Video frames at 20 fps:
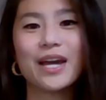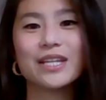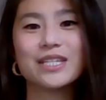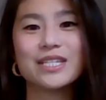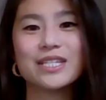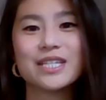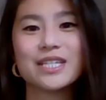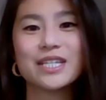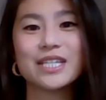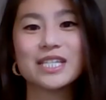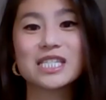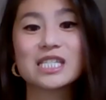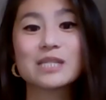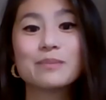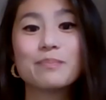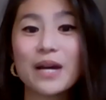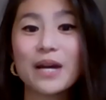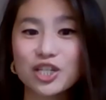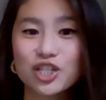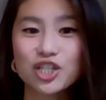And it
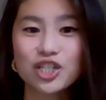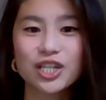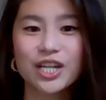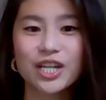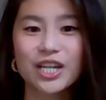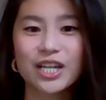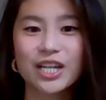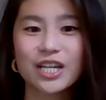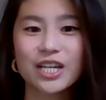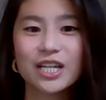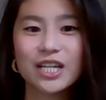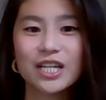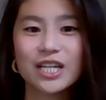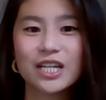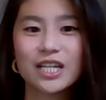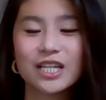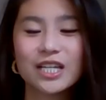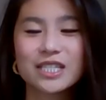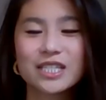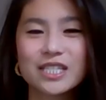especially
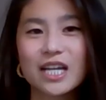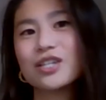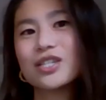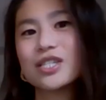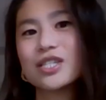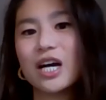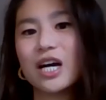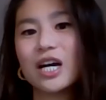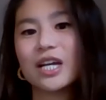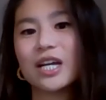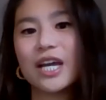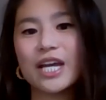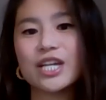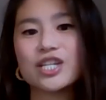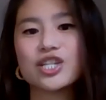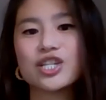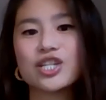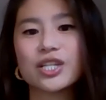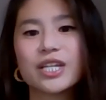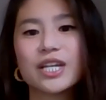tells young
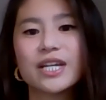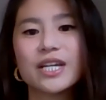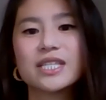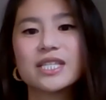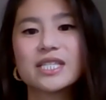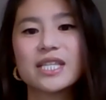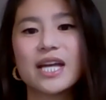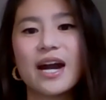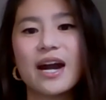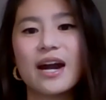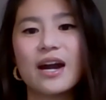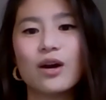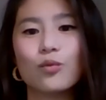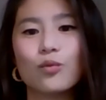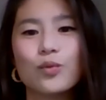Asian kids that